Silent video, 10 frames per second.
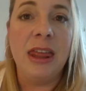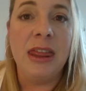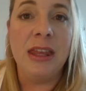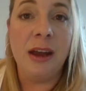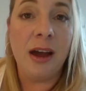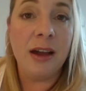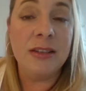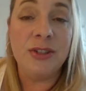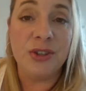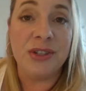The dog
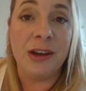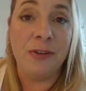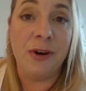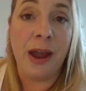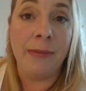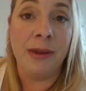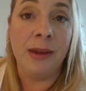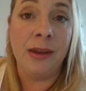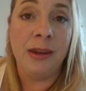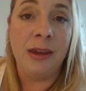is just never
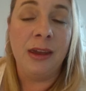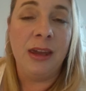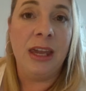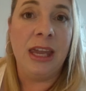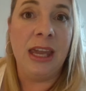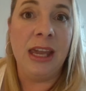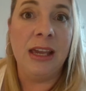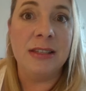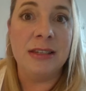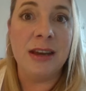happy. He
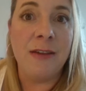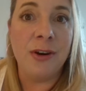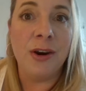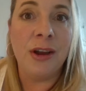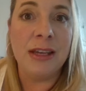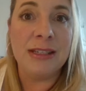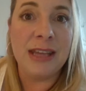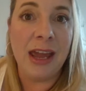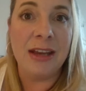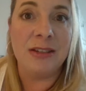is never
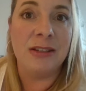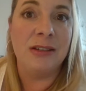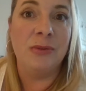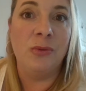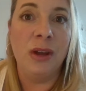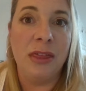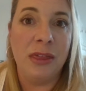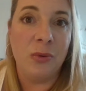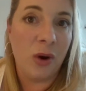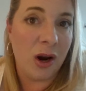content
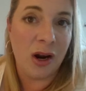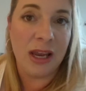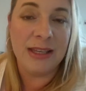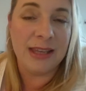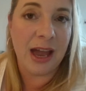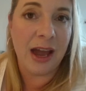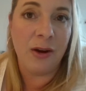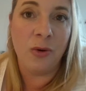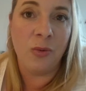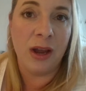with where he's at
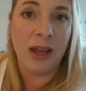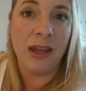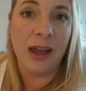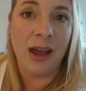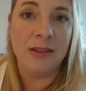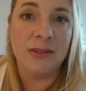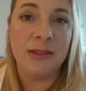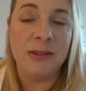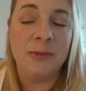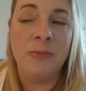or what he
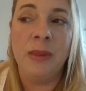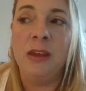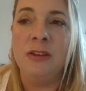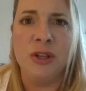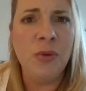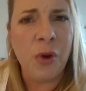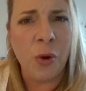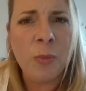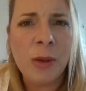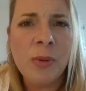has. Do you
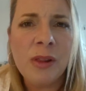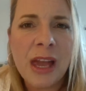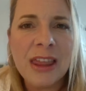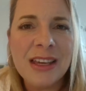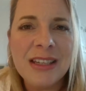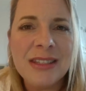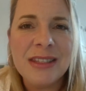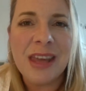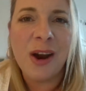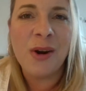know people like this
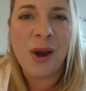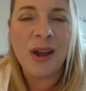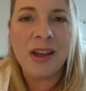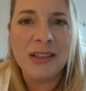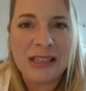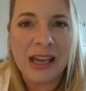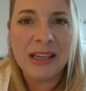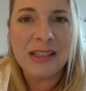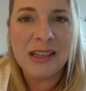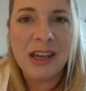that are not
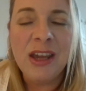content